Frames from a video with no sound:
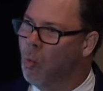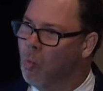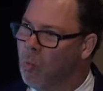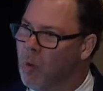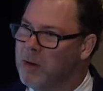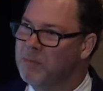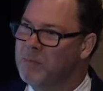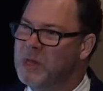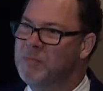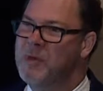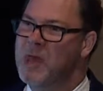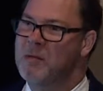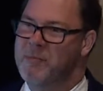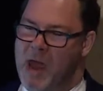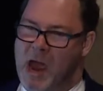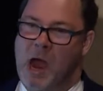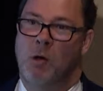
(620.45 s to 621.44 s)
What BPM
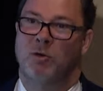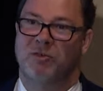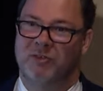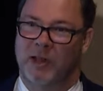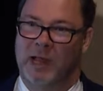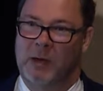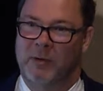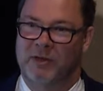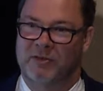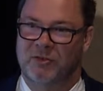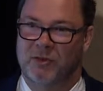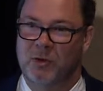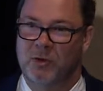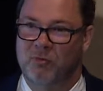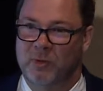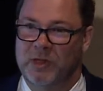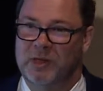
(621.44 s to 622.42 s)
now is allowing us to
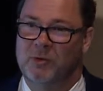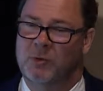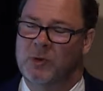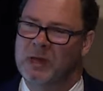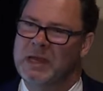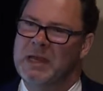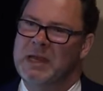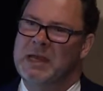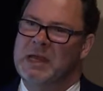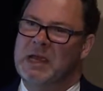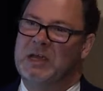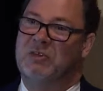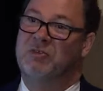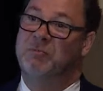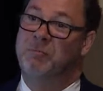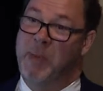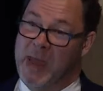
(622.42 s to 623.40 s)
do is really to
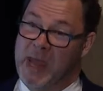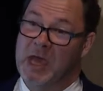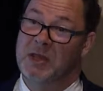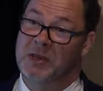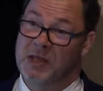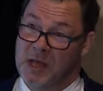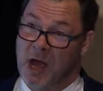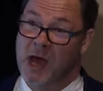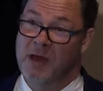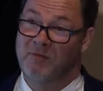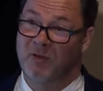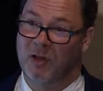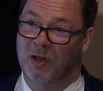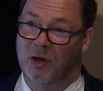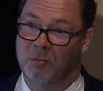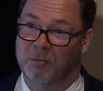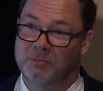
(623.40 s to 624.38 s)
expand the
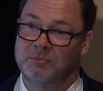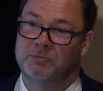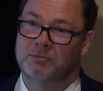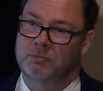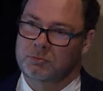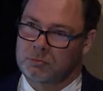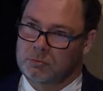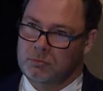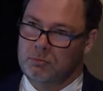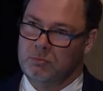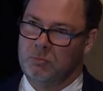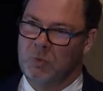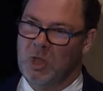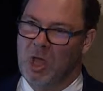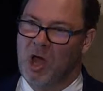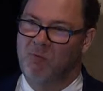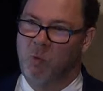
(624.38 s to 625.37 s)
envelope
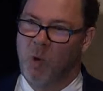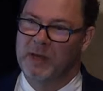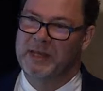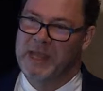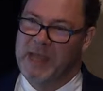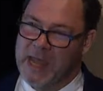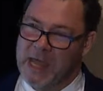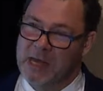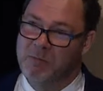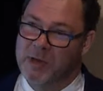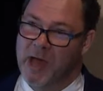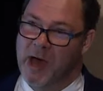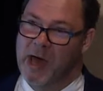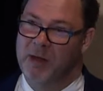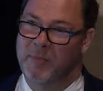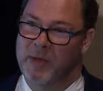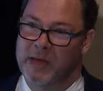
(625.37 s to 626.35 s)
of what can be
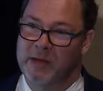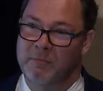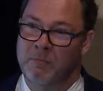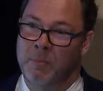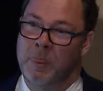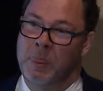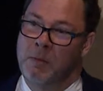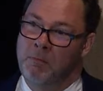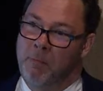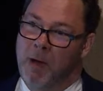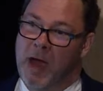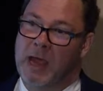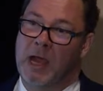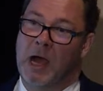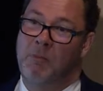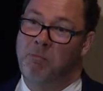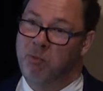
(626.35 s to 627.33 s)
automated
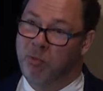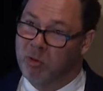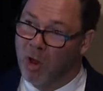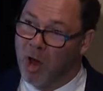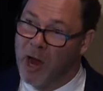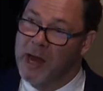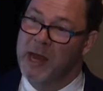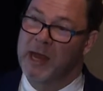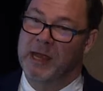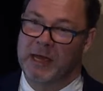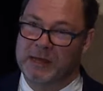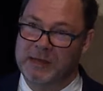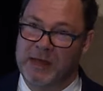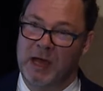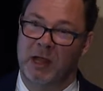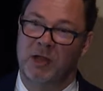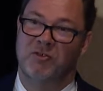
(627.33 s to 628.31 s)
by applying
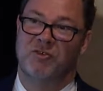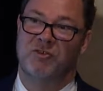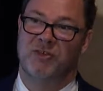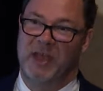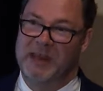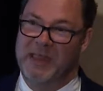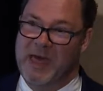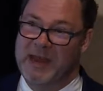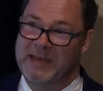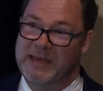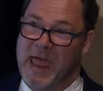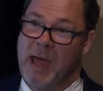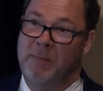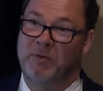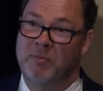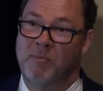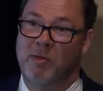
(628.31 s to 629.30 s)
intelligence and that
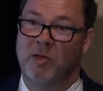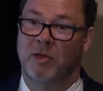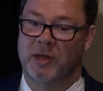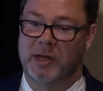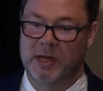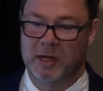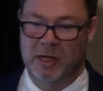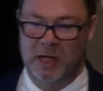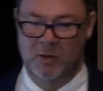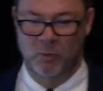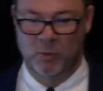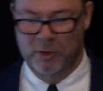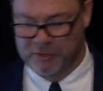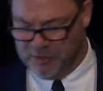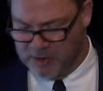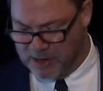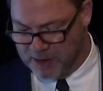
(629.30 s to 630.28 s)
adaptability in
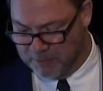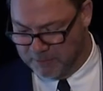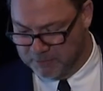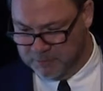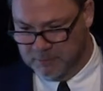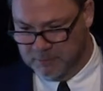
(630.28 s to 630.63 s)
real time.